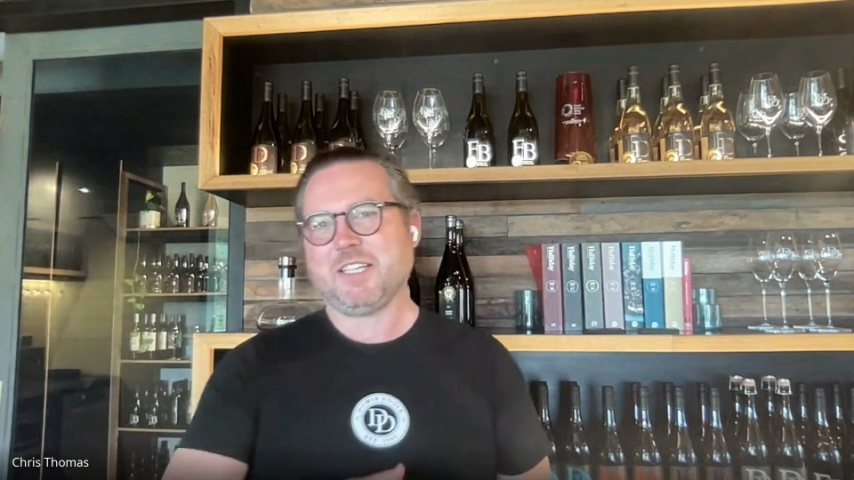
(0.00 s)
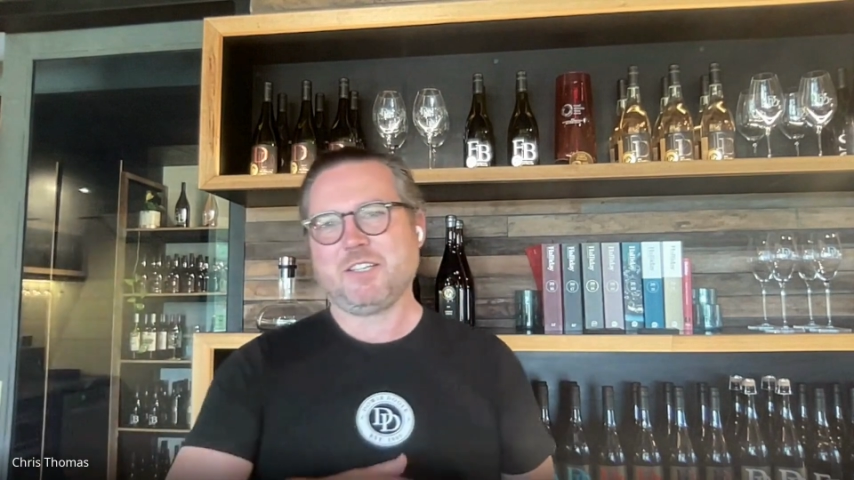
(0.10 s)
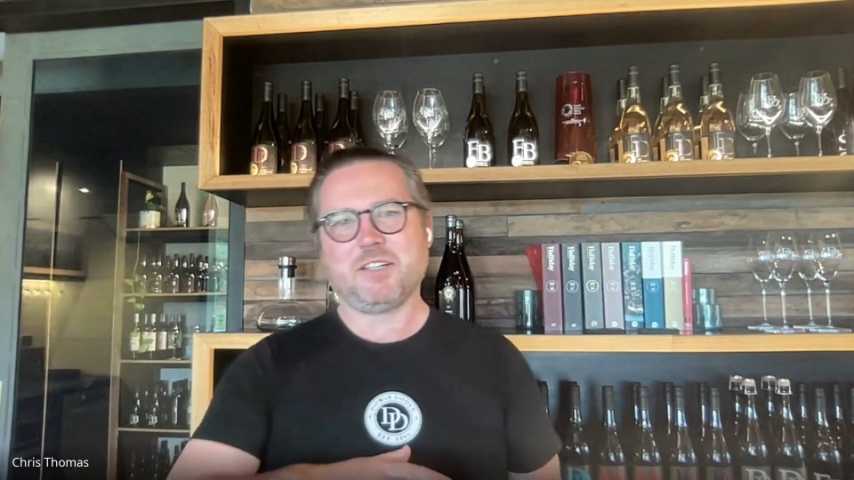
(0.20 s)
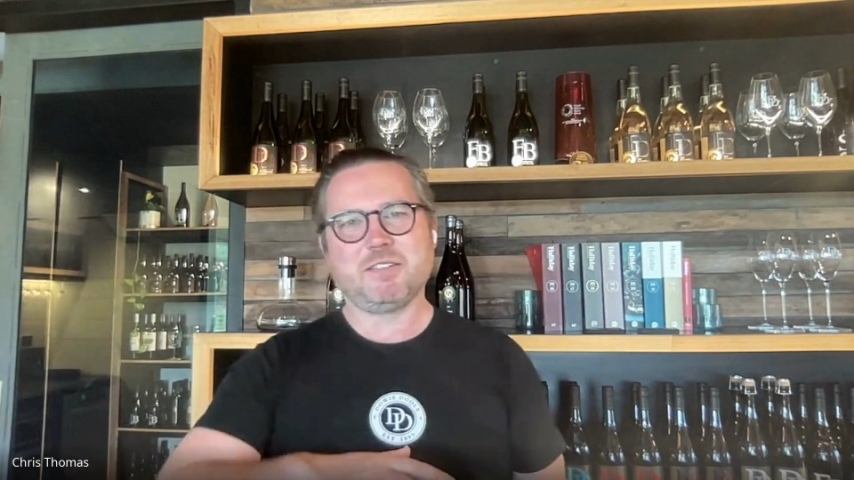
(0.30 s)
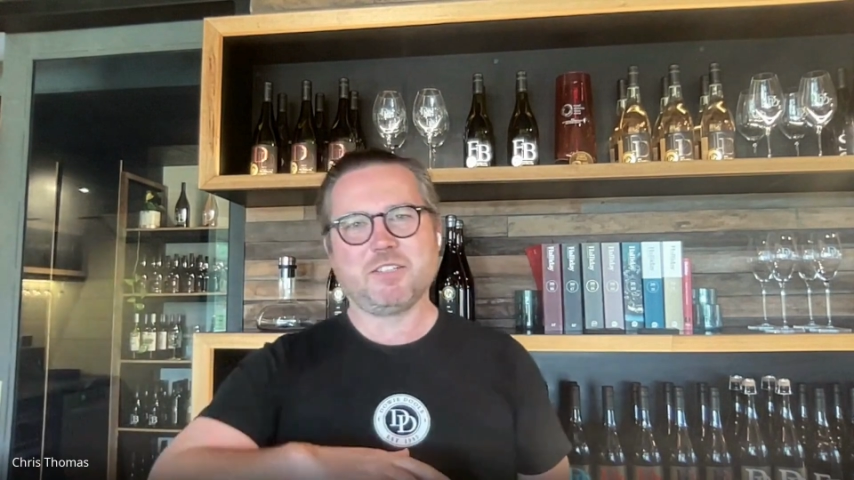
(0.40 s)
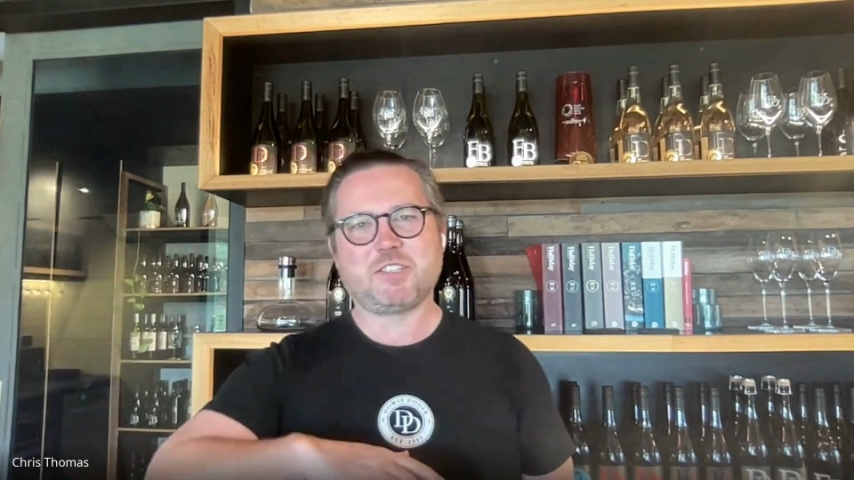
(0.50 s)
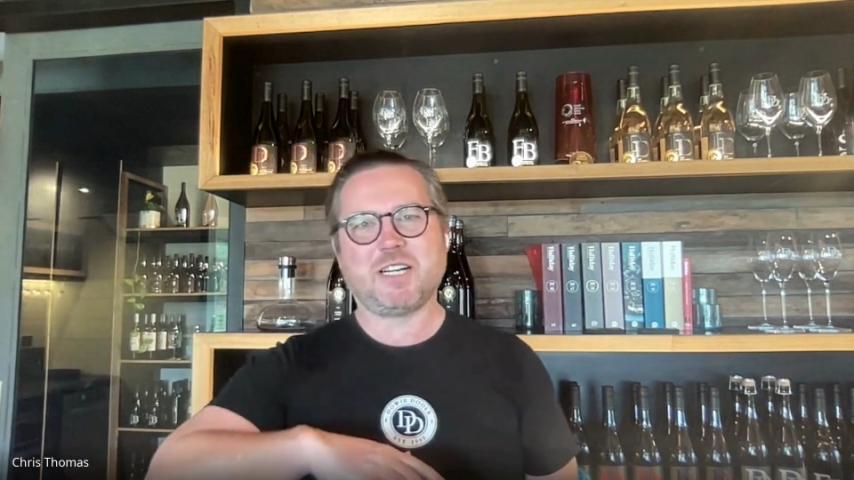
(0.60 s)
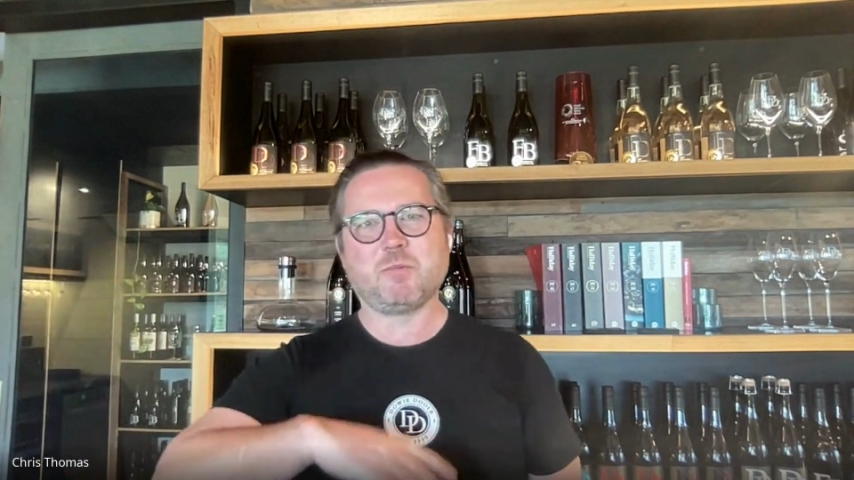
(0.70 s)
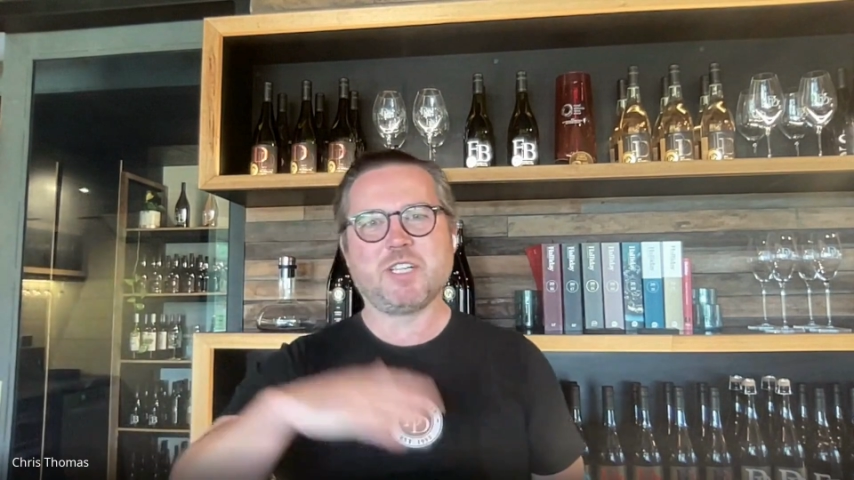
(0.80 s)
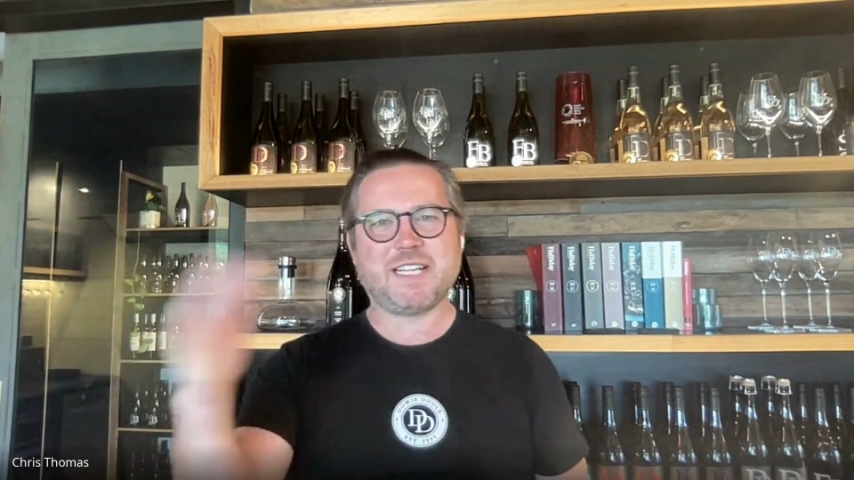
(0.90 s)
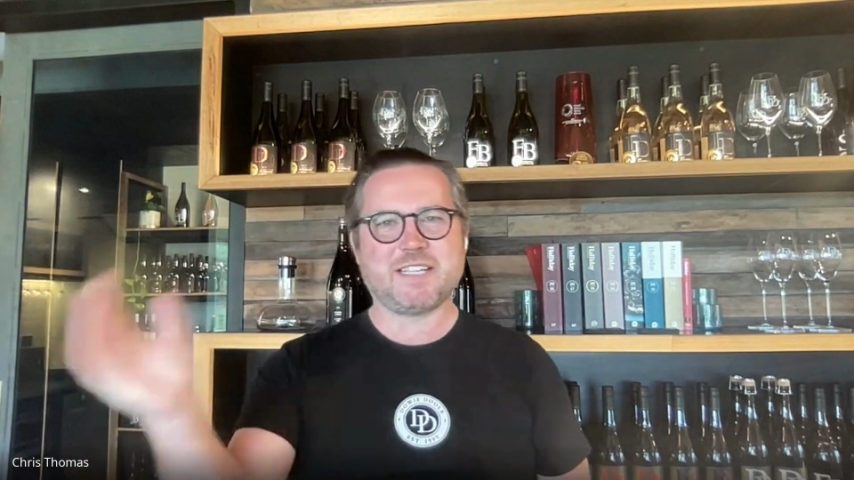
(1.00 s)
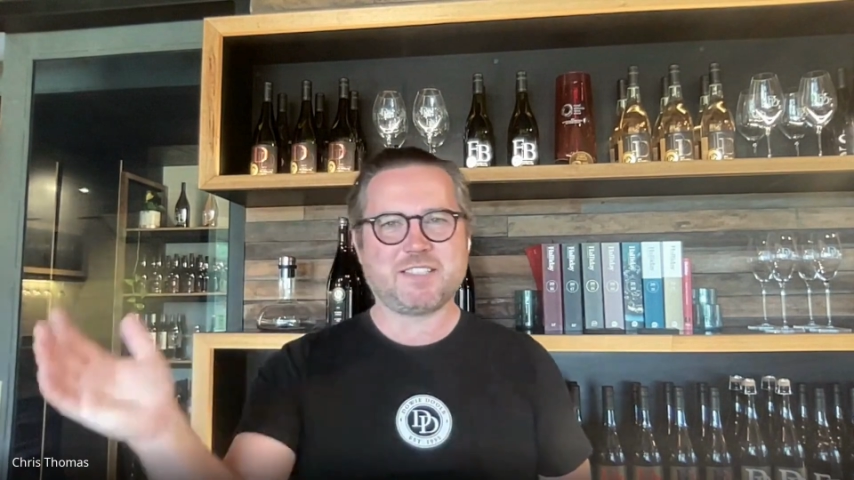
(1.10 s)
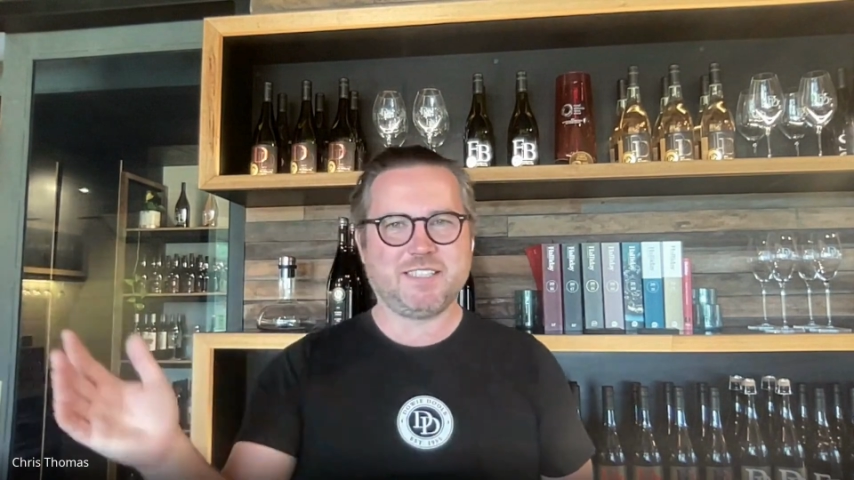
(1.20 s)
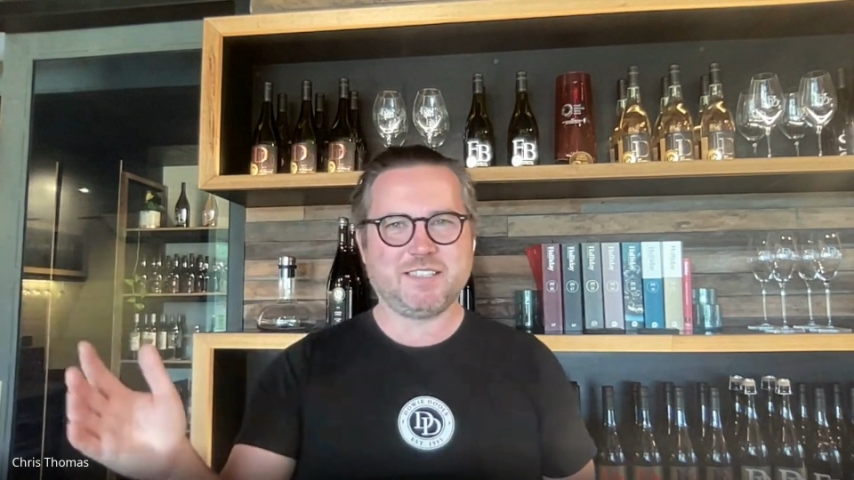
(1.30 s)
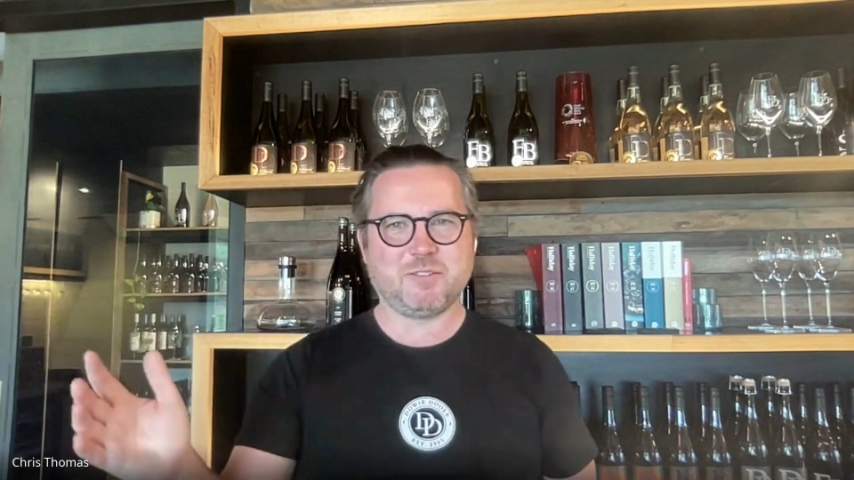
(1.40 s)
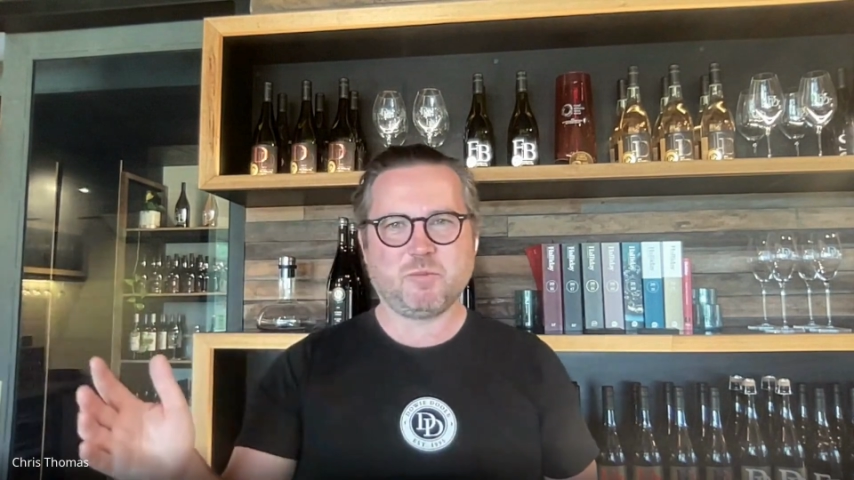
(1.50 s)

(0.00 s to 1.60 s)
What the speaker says: you know, Australian wine's outselling